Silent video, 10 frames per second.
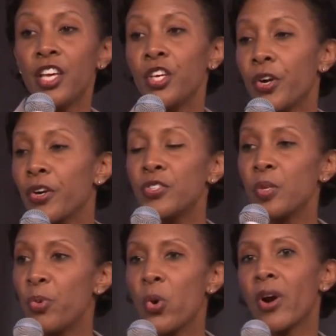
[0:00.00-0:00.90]
Your
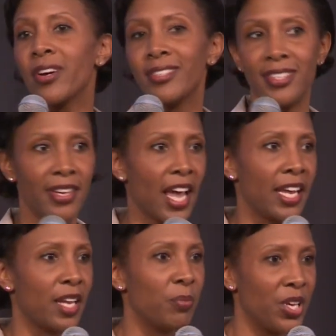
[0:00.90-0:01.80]
support
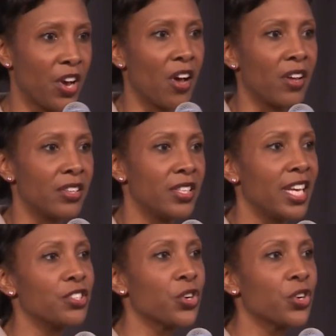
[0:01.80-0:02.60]
tonight and beyond is